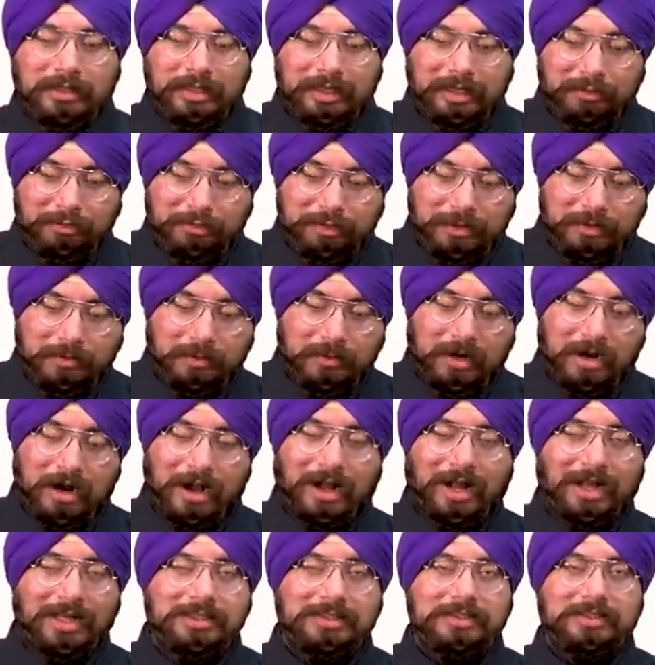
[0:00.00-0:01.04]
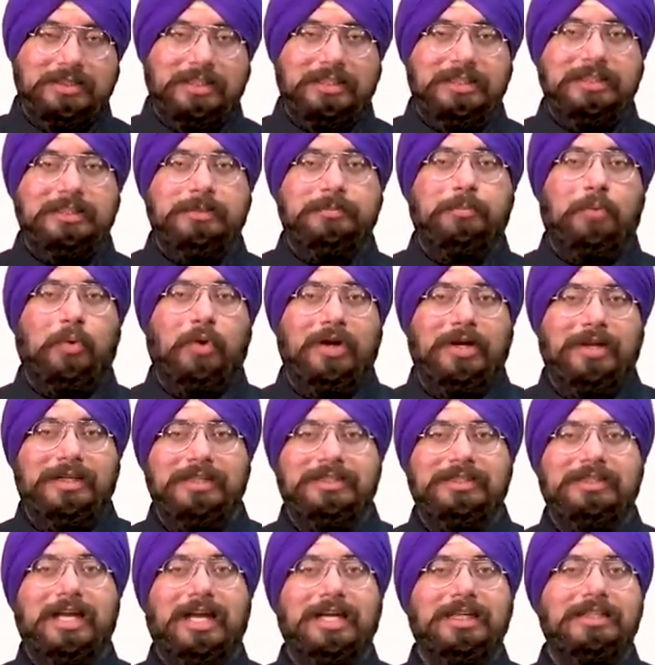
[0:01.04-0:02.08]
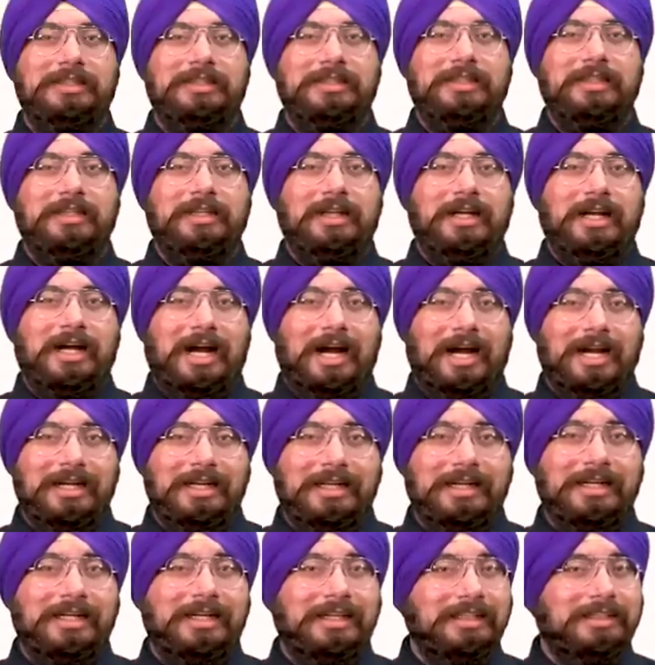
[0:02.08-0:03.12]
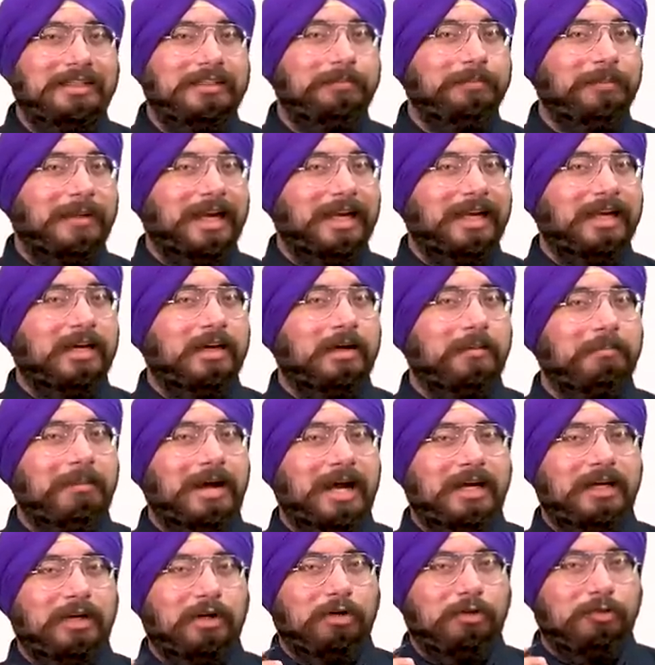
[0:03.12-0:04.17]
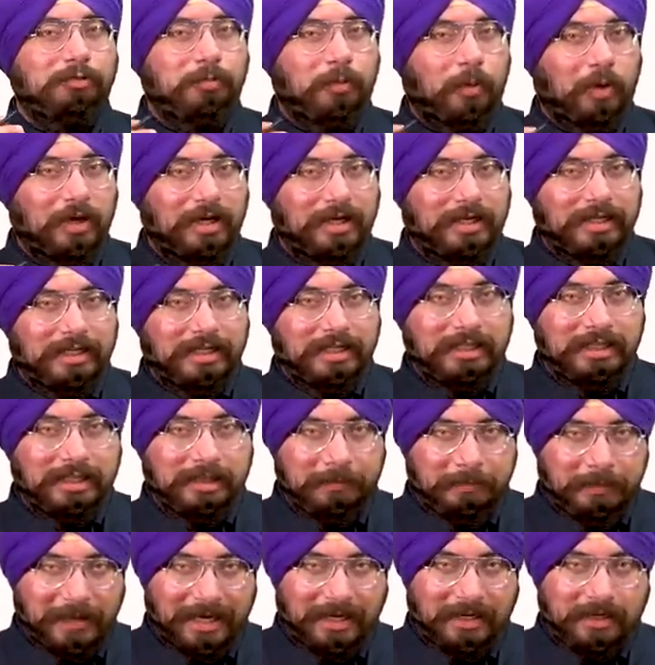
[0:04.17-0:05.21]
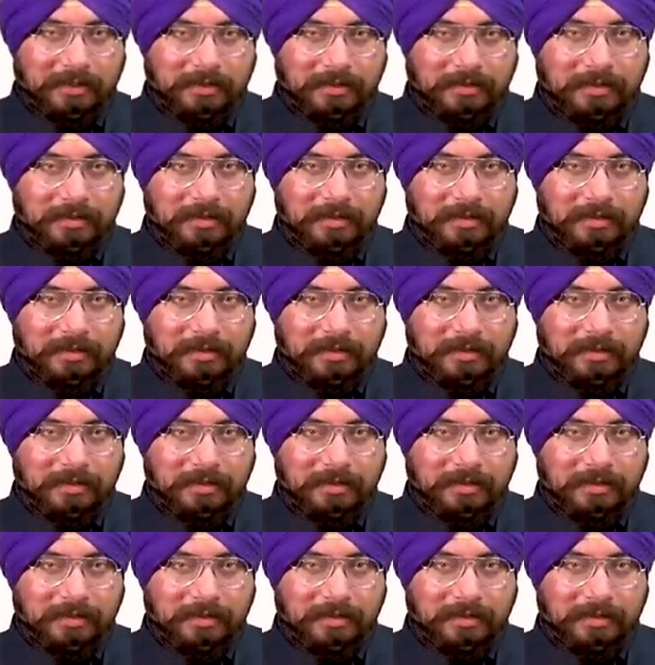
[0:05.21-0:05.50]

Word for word: if the caste is politicized and it is made a matter of political debate,